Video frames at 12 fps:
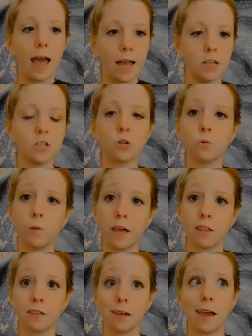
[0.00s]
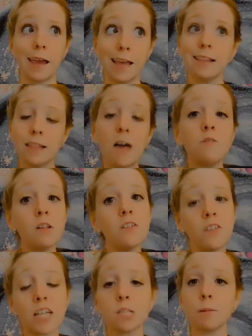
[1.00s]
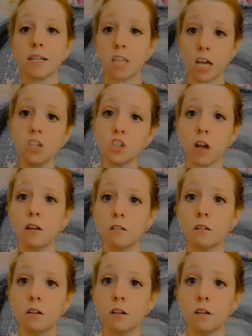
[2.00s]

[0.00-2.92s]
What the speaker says: enter with a level of expectation,